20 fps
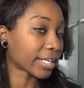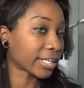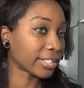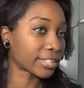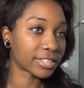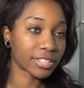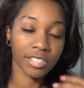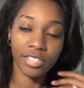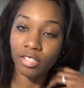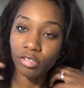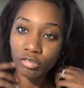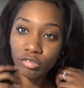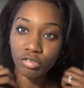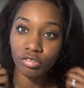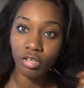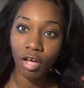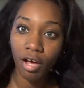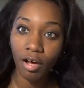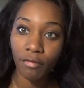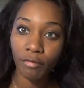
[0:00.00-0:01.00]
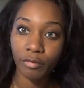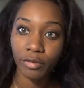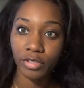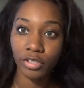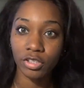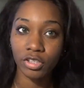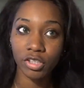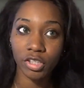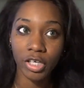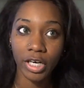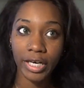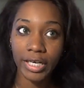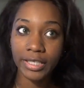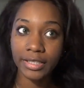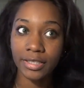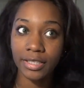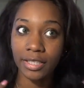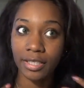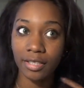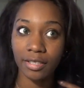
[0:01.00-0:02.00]
it's still soft, which is
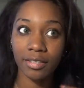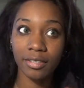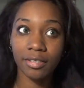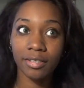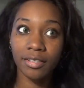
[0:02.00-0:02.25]
crazy.